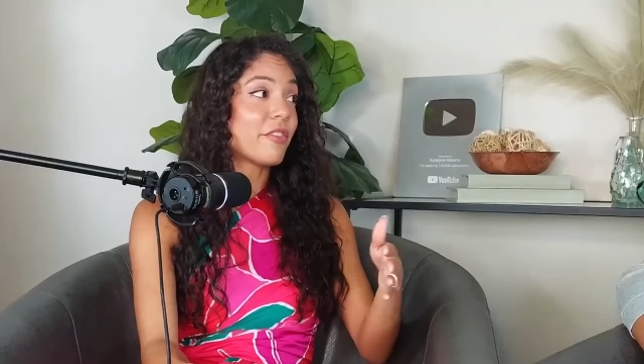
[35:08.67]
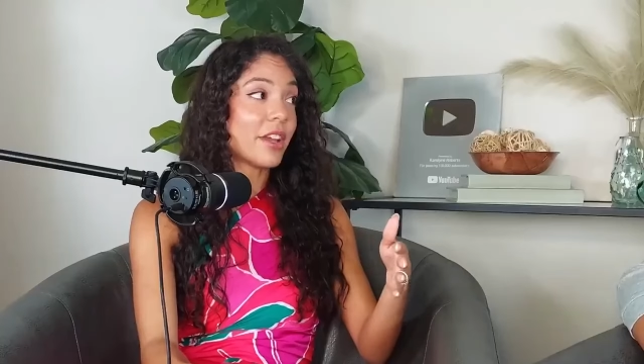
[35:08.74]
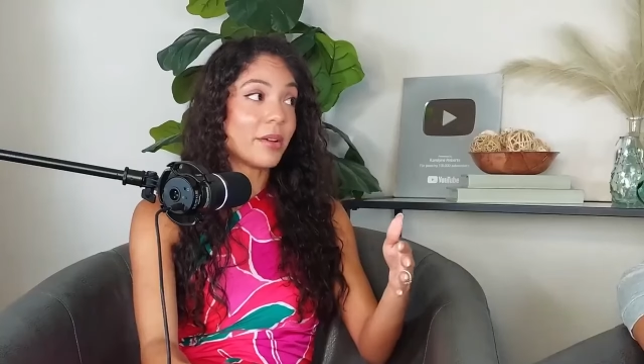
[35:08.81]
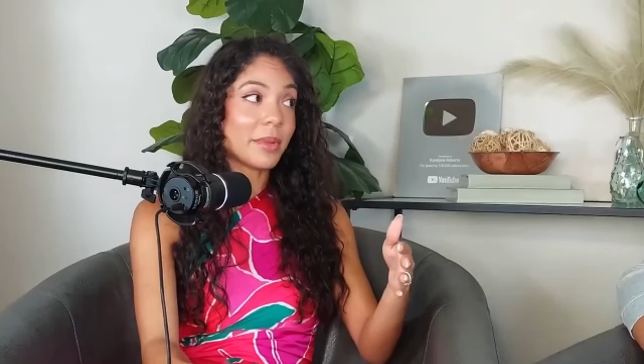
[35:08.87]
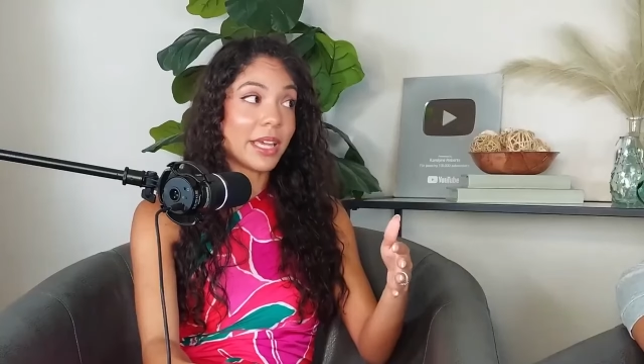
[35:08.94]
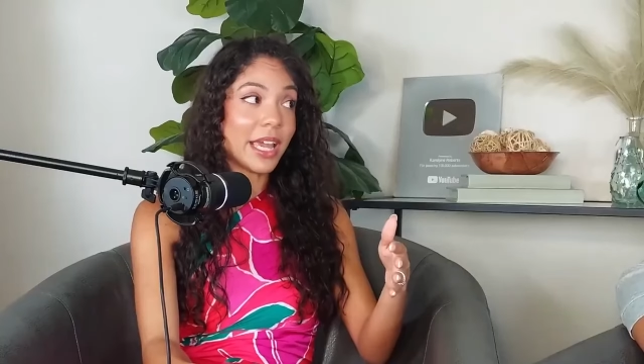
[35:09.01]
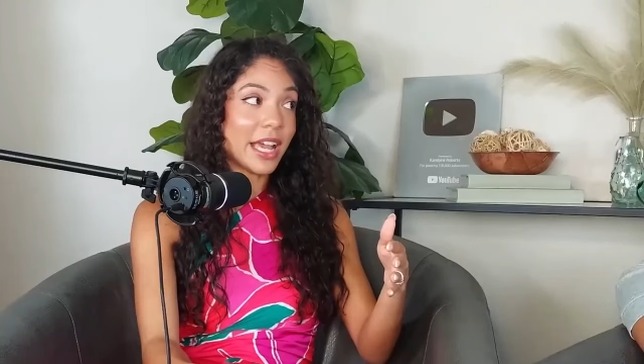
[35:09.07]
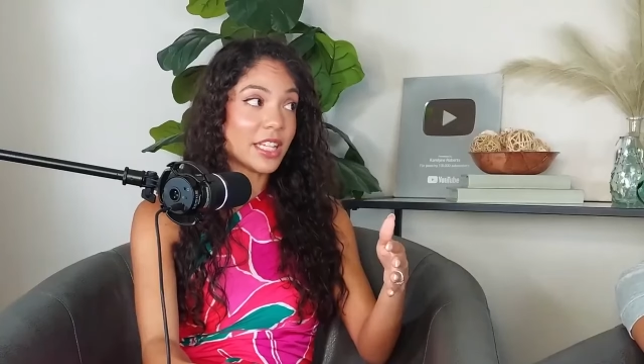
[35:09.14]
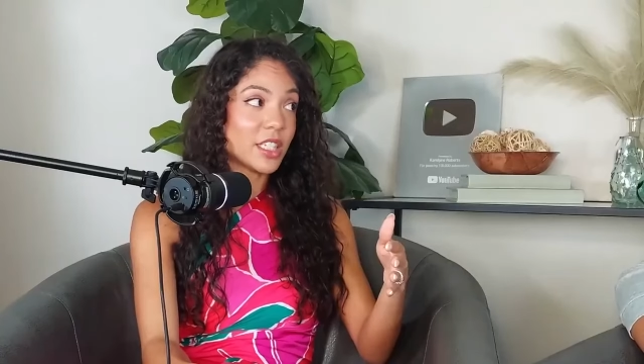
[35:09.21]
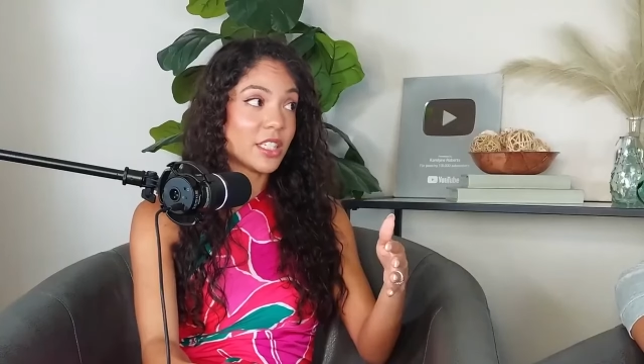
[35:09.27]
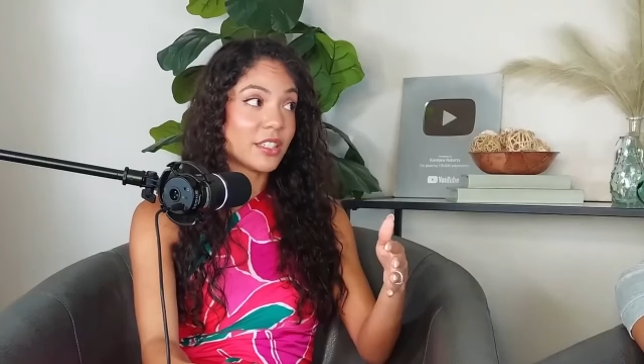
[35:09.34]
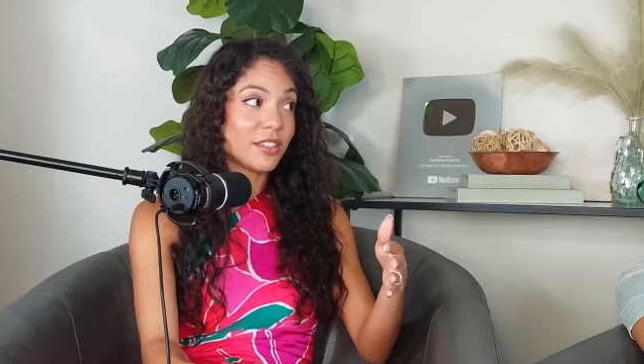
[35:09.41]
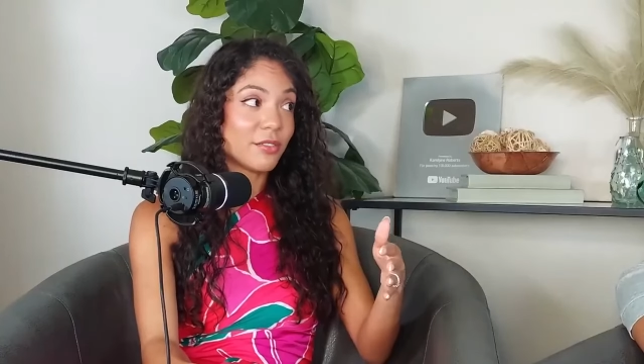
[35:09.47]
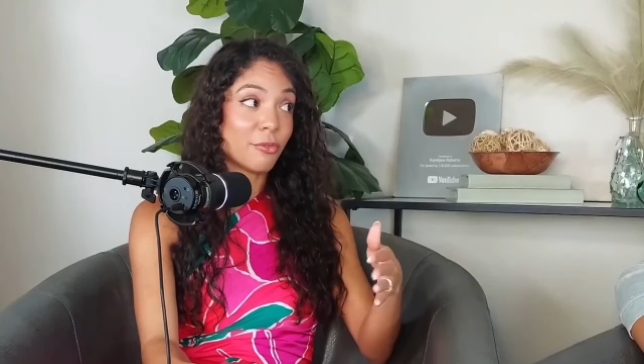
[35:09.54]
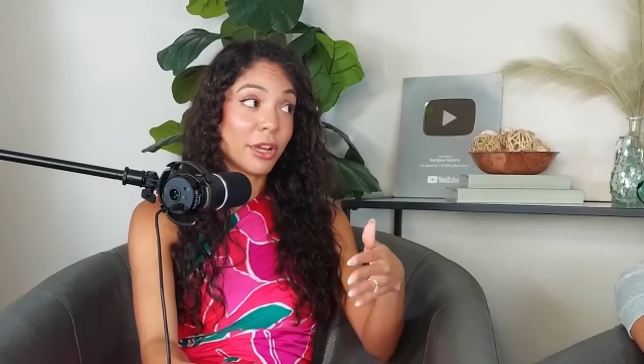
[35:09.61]
my family
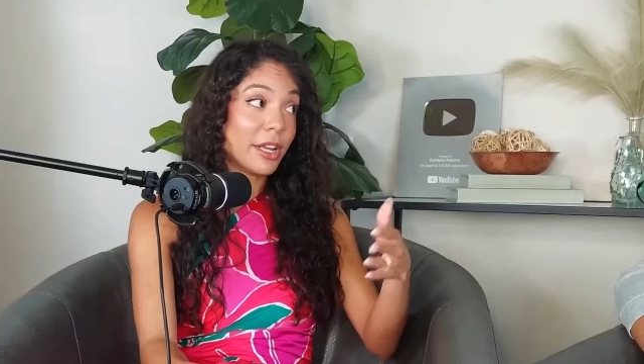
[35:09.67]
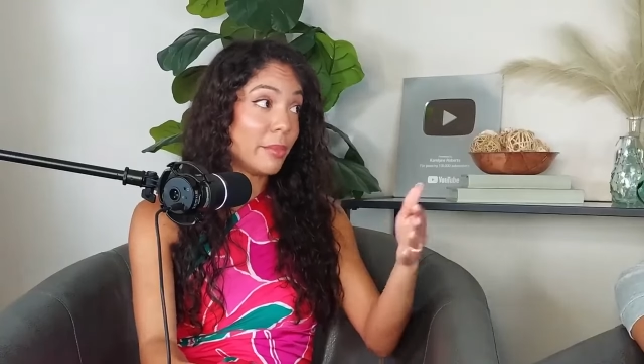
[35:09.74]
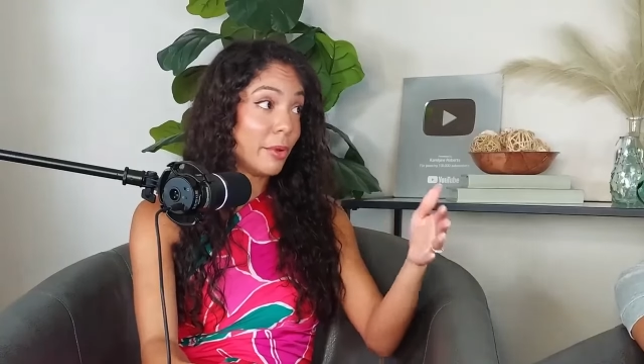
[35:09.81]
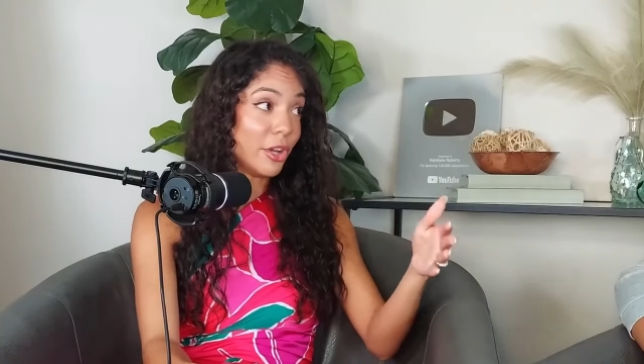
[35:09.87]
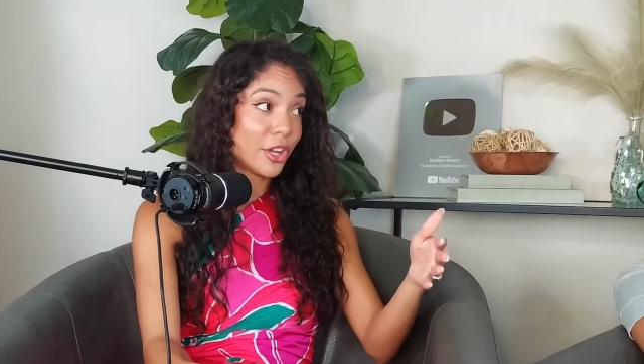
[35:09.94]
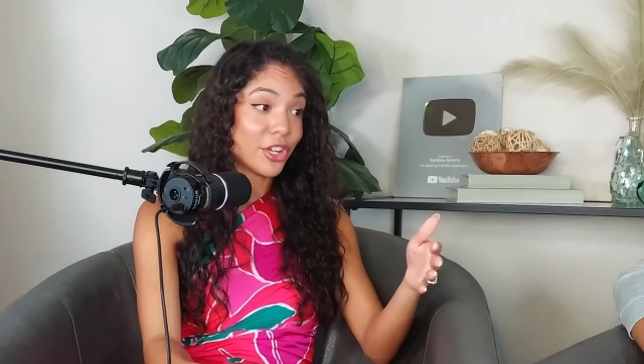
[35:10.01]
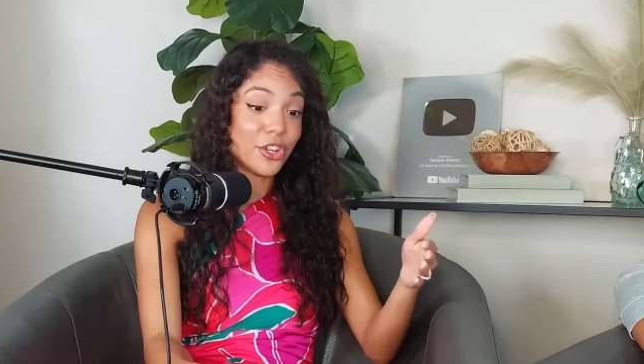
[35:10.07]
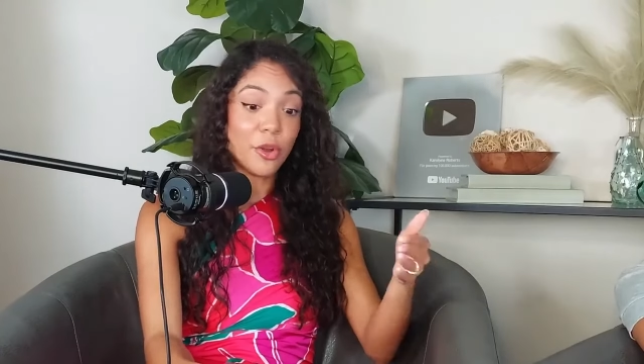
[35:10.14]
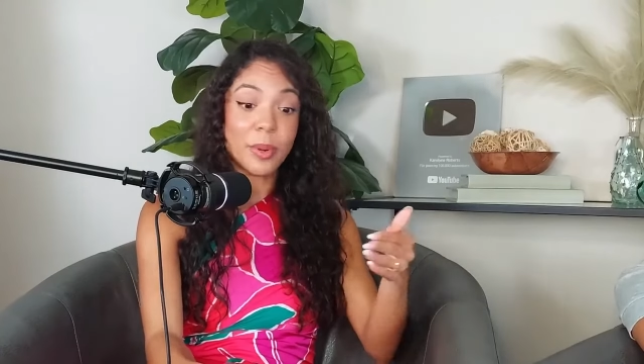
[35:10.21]
has written a book.